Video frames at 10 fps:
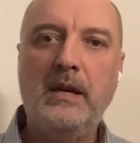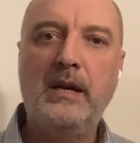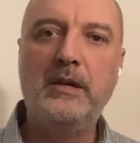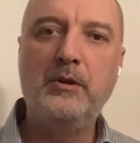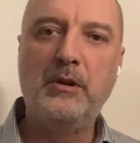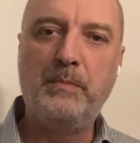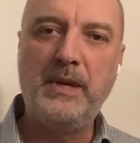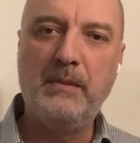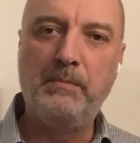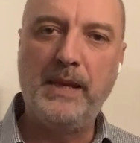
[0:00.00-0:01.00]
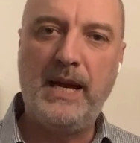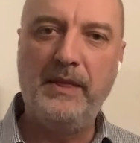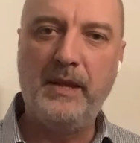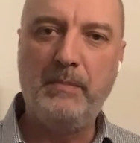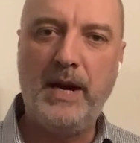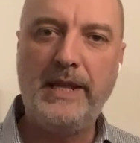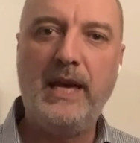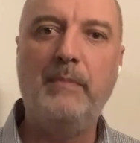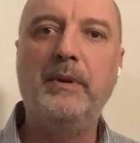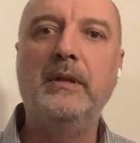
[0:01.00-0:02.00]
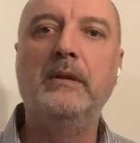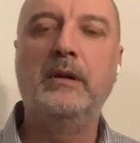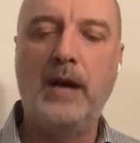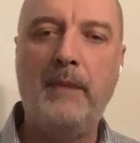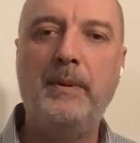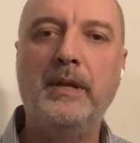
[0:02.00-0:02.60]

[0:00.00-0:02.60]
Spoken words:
a European plan that might happen